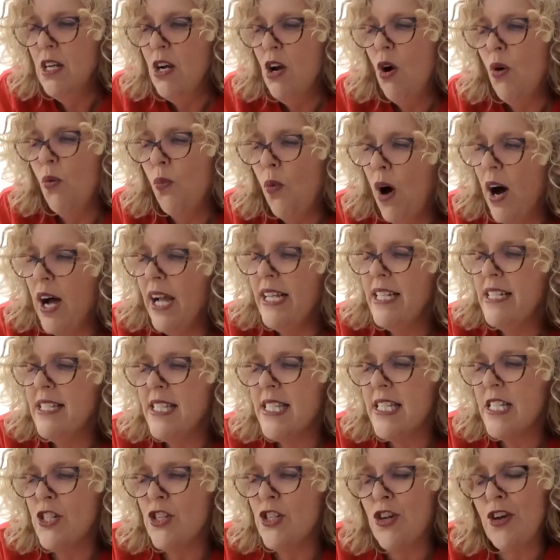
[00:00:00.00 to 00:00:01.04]
Why is
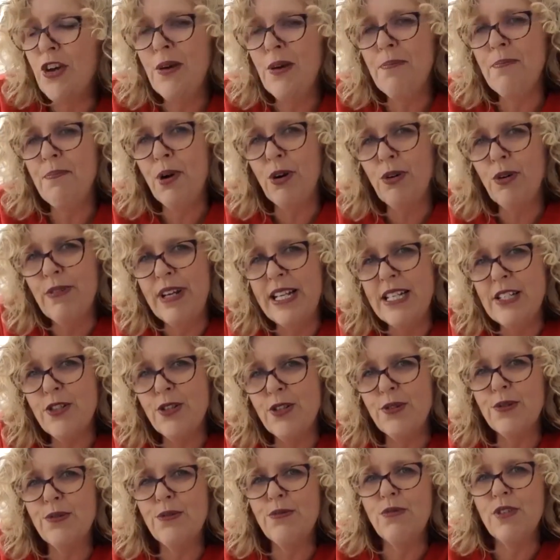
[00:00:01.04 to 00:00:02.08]
the term parental